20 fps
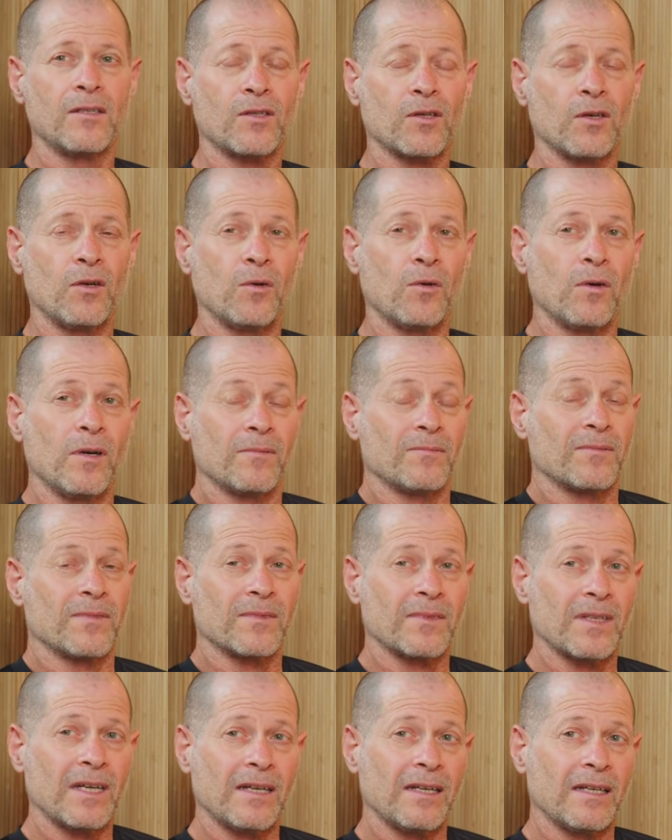So,
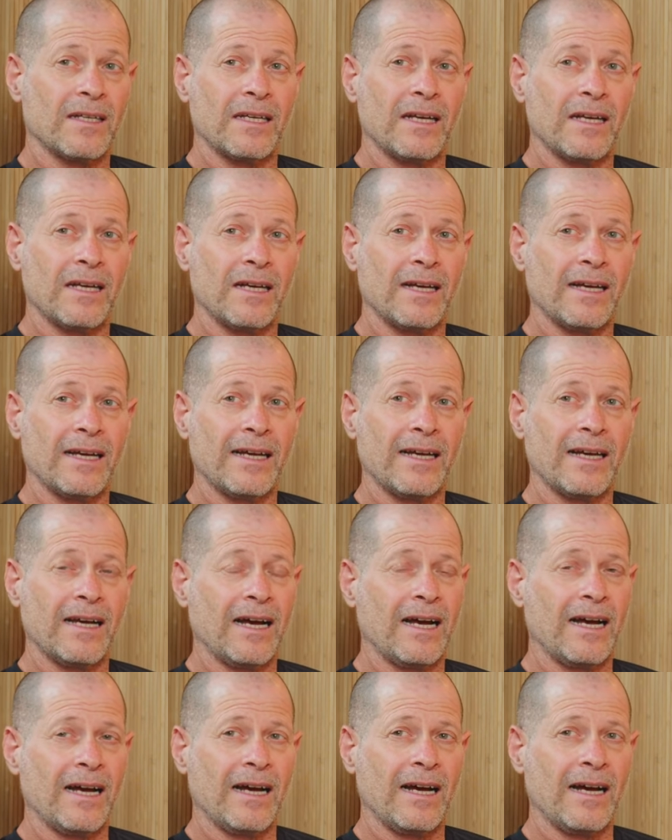yeah.
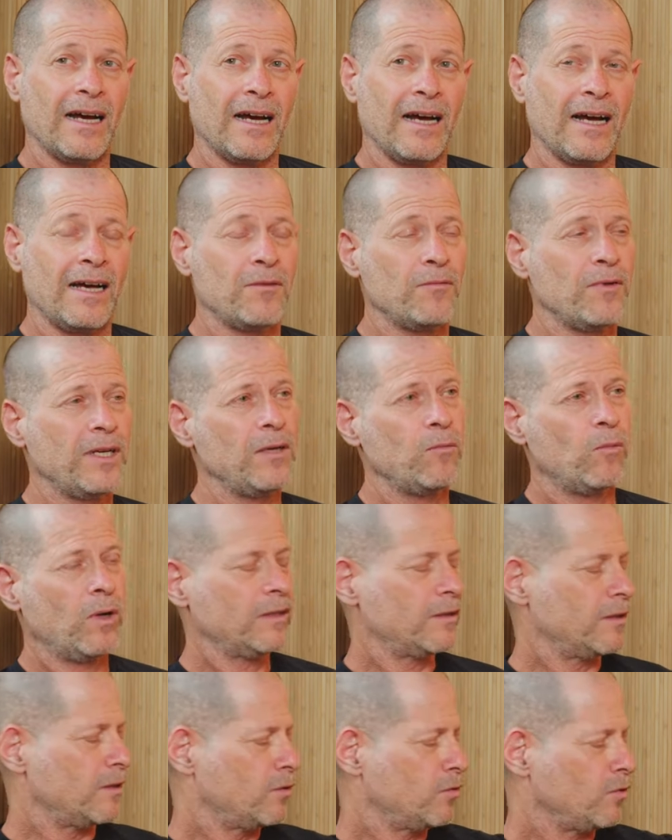I really
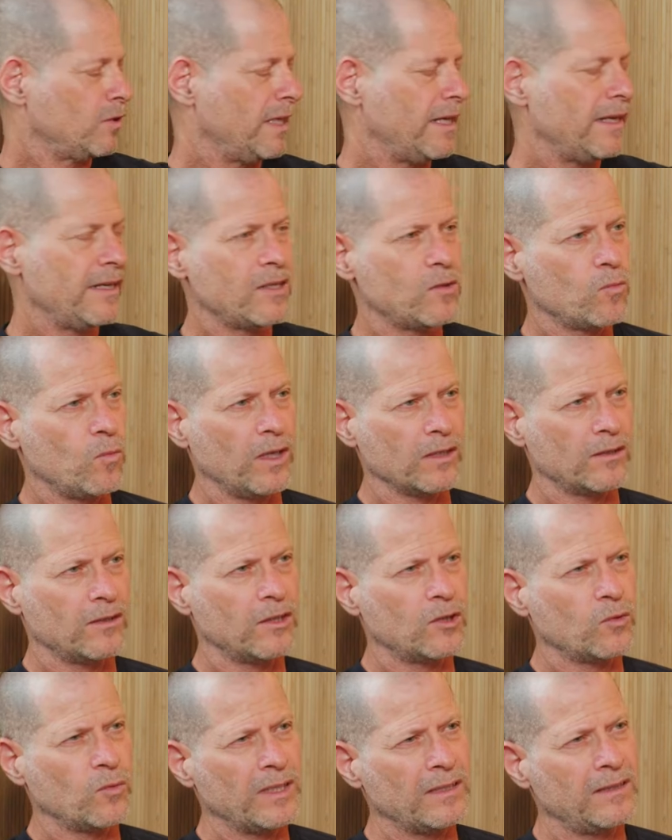wonder today is
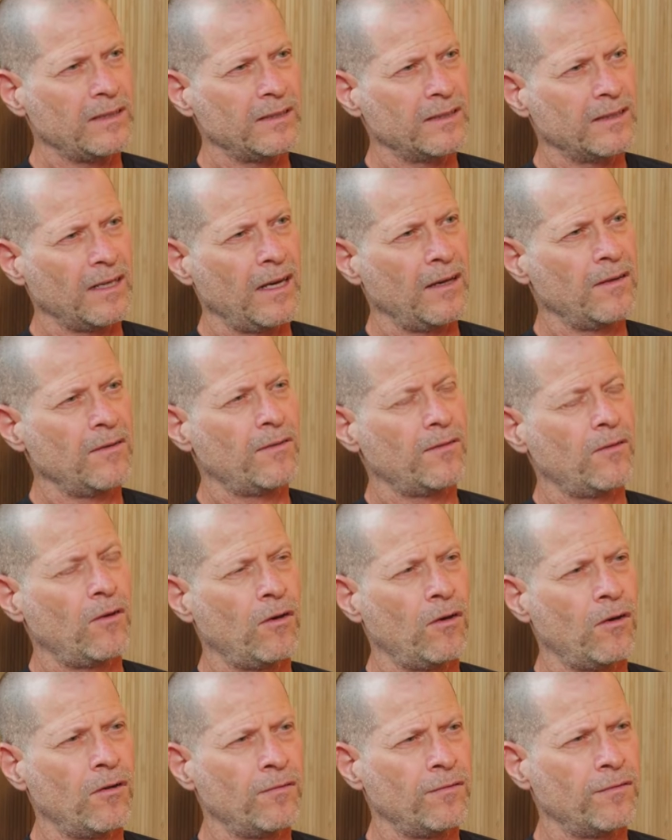what, the 29th
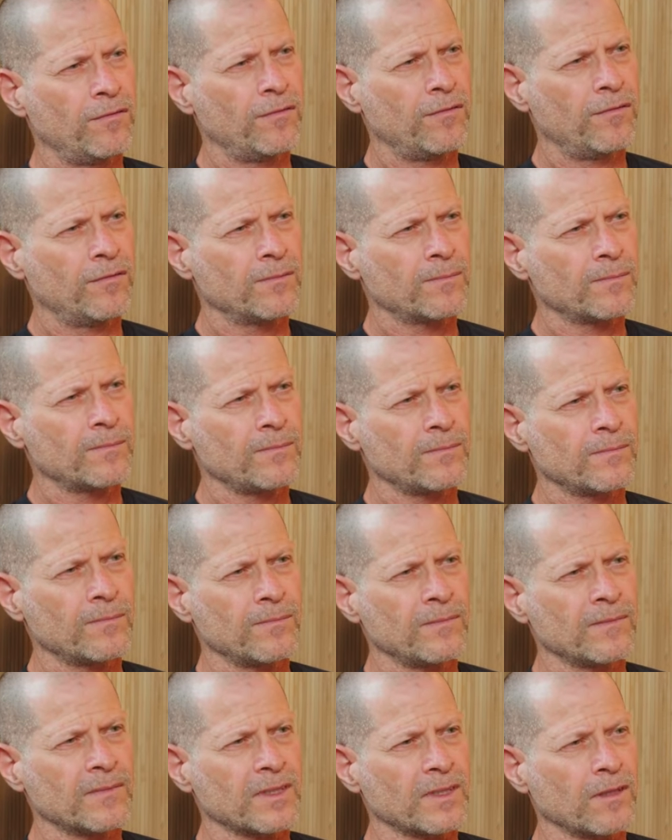of
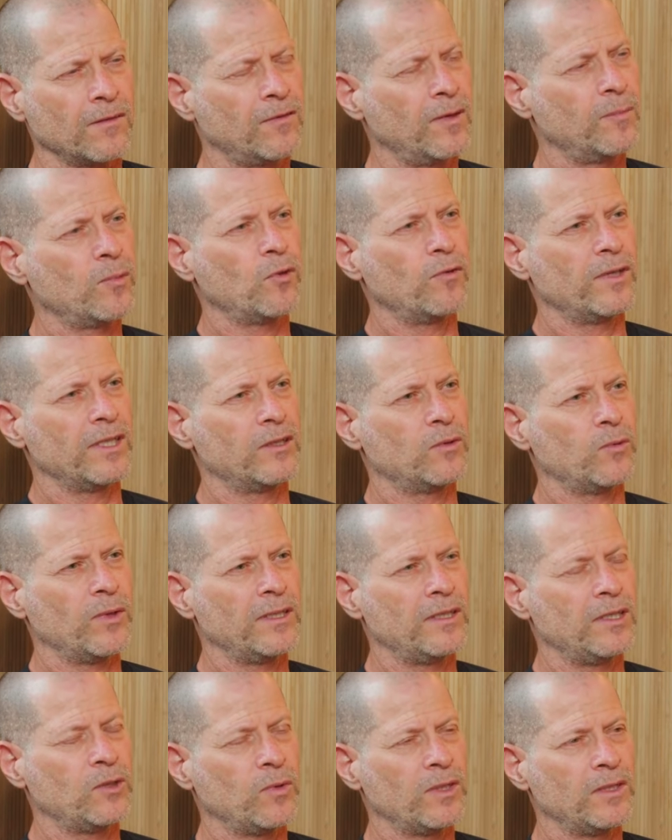February, February
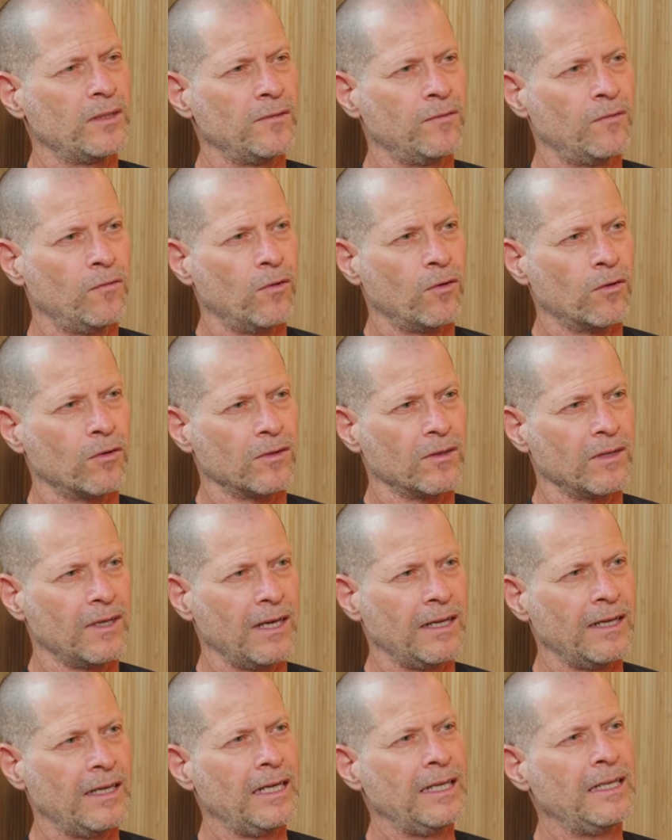2024.
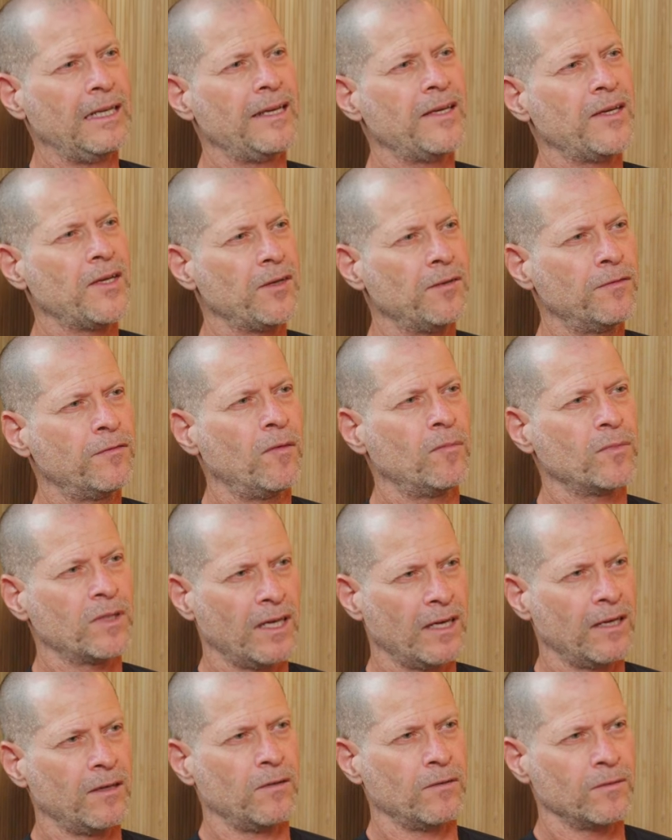In a year
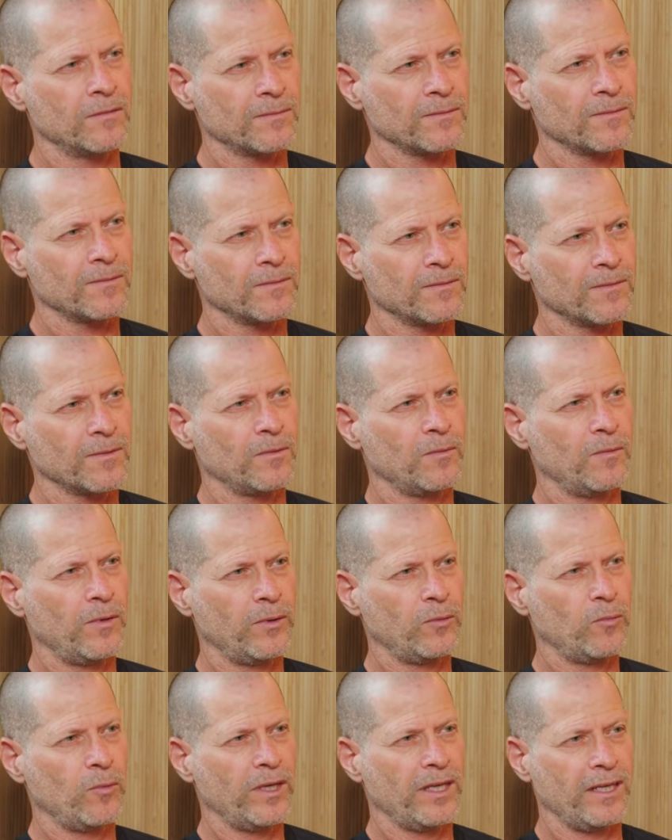from now,
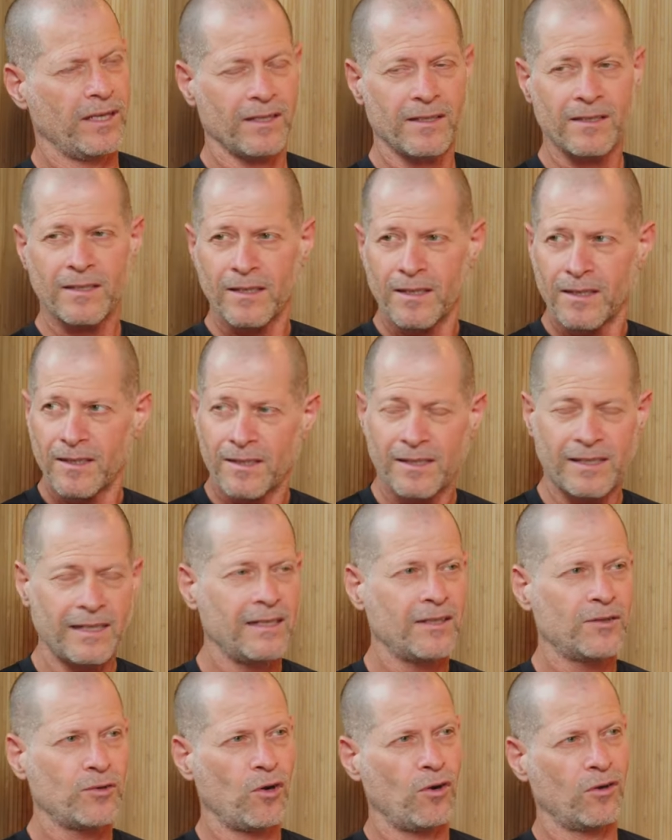when we
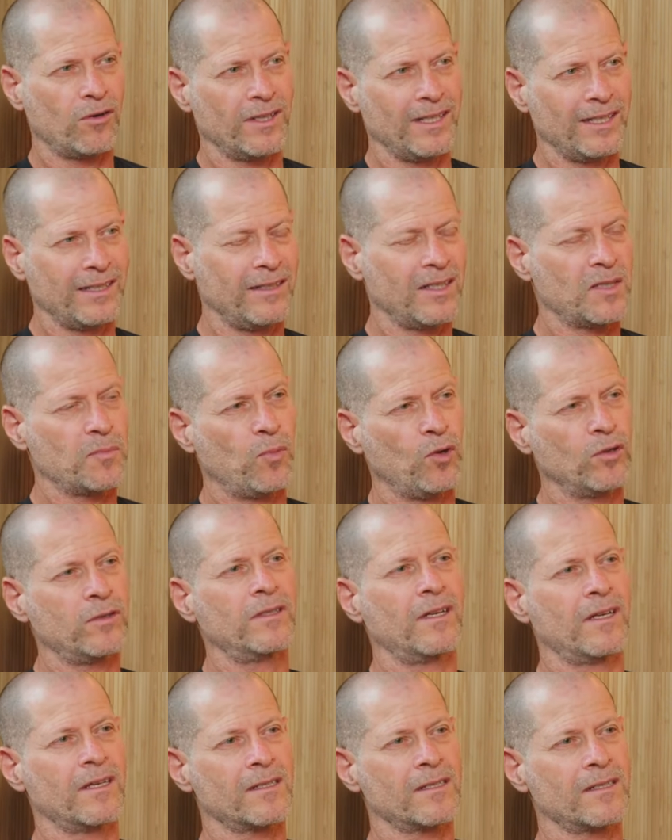still talk in this
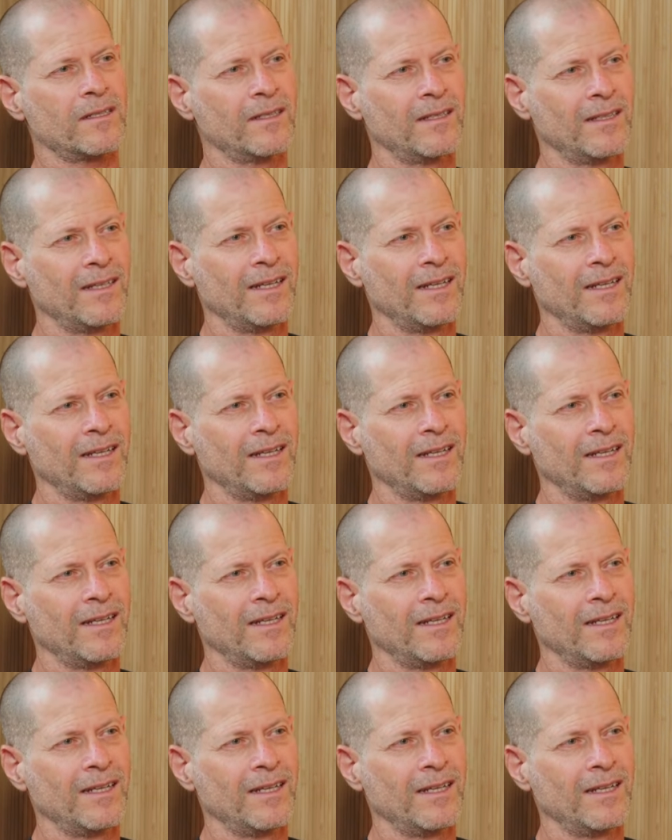podcast.